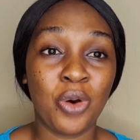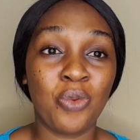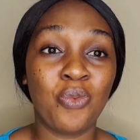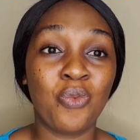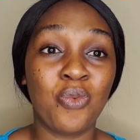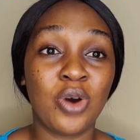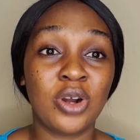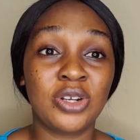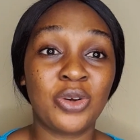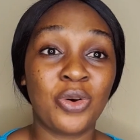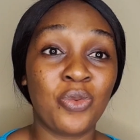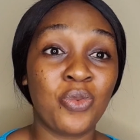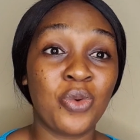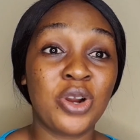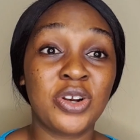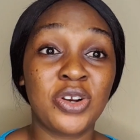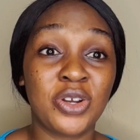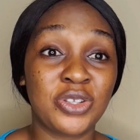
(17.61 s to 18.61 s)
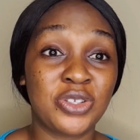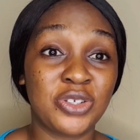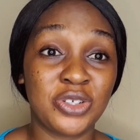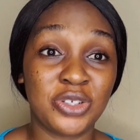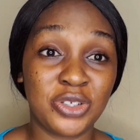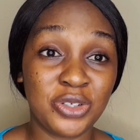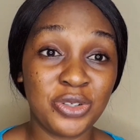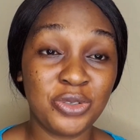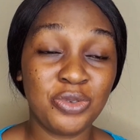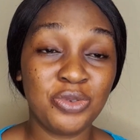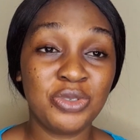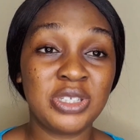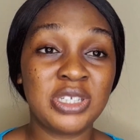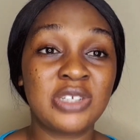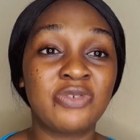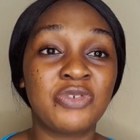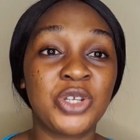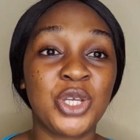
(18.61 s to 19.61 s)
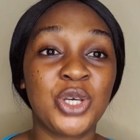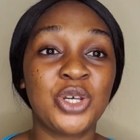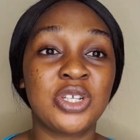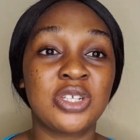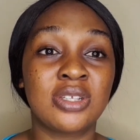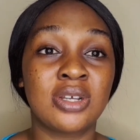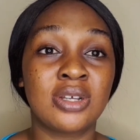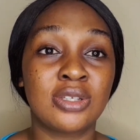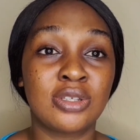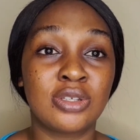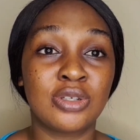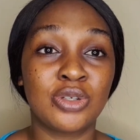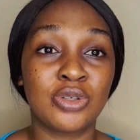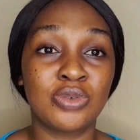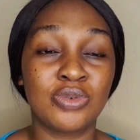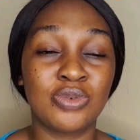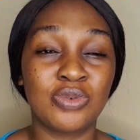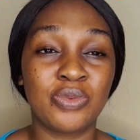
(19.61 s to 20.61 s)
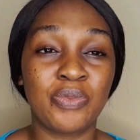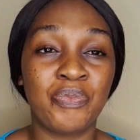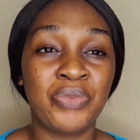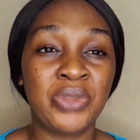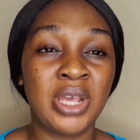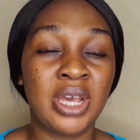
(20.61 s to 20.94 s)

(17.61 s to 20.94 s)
what or what not to do. This video is not to